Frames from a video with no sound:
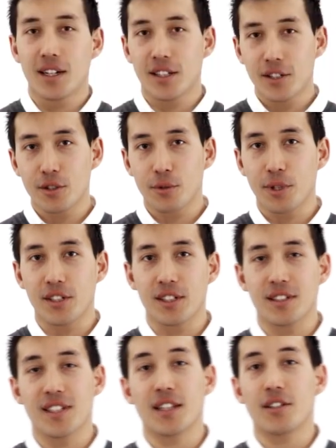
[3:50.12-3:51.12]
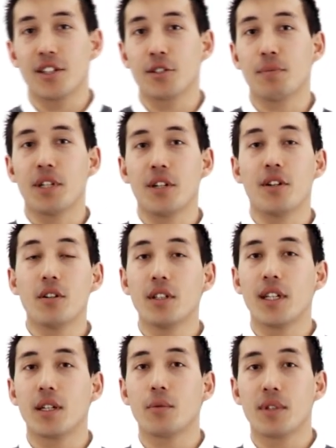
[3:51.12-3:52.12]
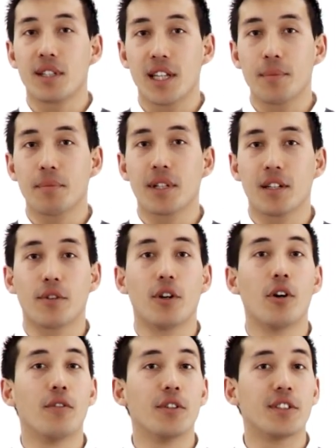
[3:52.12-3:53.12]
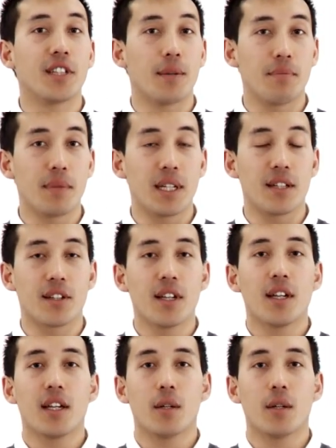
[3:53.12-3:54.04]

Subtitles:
Another reason is that there has been no link with the M kit for over 10 minutes,